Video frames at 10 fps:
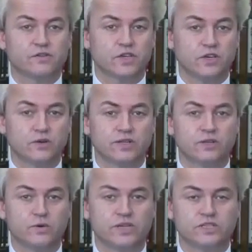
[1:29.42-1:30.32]
for
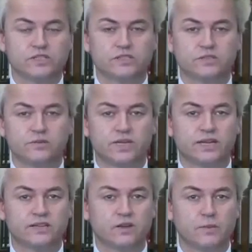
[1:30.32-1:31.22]
security reasons. We
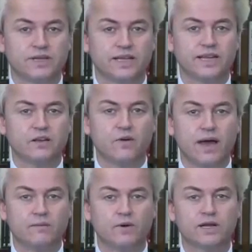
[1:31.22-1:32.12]
didn't commit any
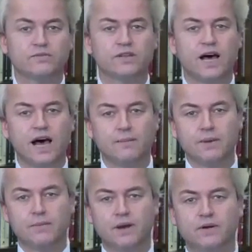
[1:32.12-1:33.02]
crime. We lived in
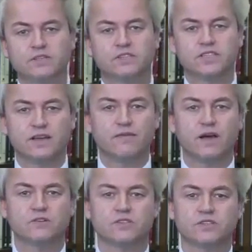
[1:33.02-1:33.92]
army barracks and safe
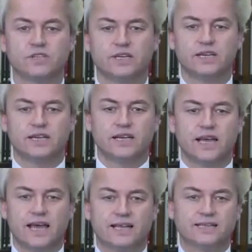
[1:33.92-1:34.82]
houses.
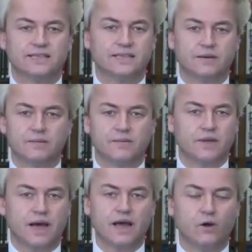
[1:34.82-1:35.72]
And
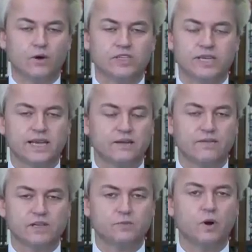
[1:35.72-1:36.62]
I always say,
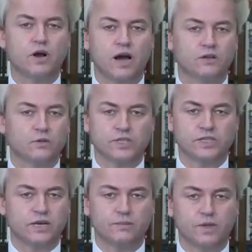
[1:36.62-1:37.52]
if I spoke out,
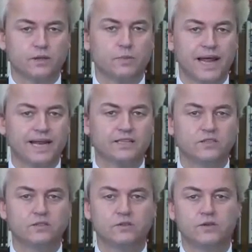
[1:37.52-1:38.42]
which I'm not planning
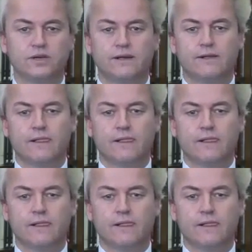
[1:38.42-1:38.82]
to do,